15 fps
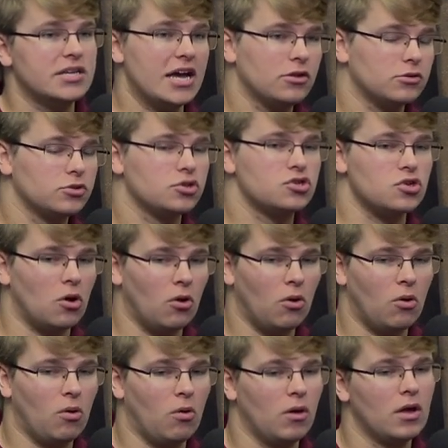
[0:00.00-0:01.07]
Taylor
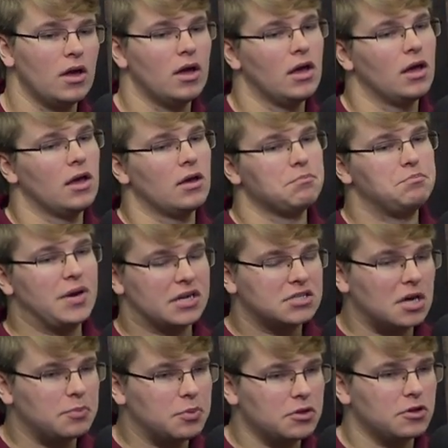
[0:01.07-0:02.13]
Soule picked
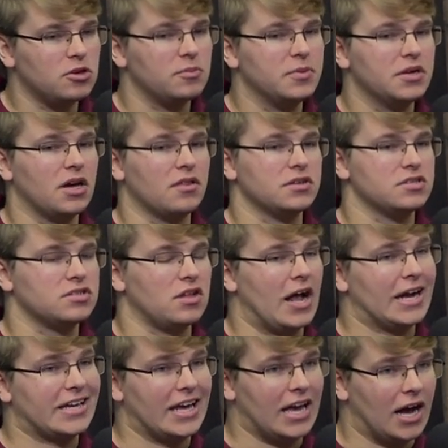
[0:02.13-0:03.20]
up a little bit of the
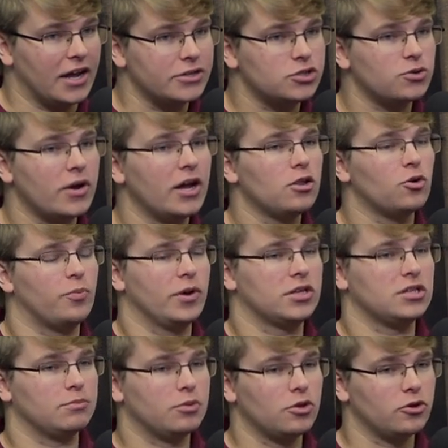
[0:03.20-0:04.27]
slack. Kayana Traylor
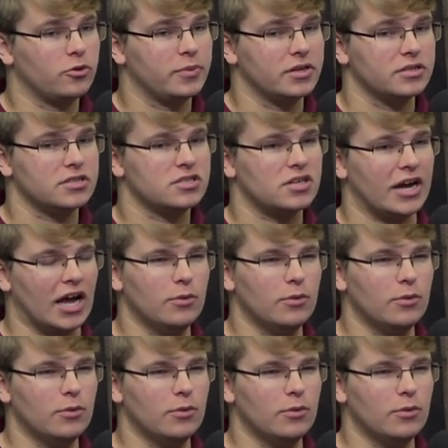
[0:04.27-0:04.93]
picked up a little bit of the slack.